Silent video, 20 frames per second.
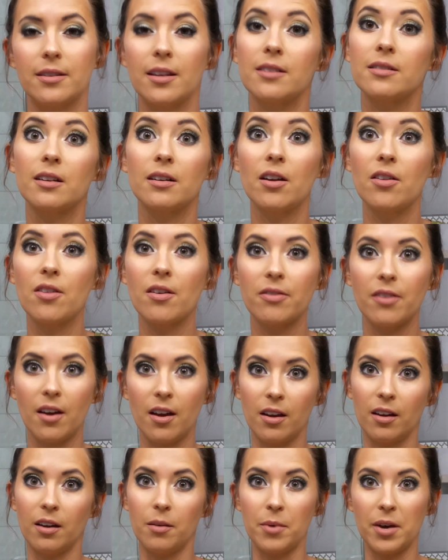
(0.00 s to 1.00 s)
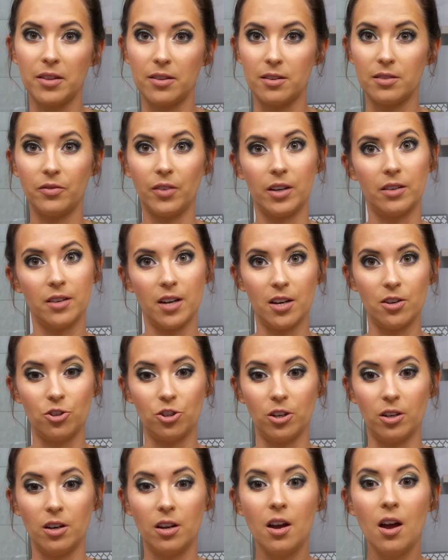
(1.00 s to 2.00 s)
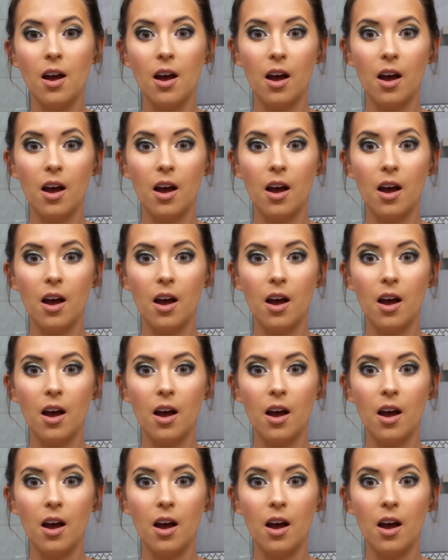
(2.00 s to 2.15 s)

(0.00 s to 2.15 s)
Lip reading: That's another thing about this foundation.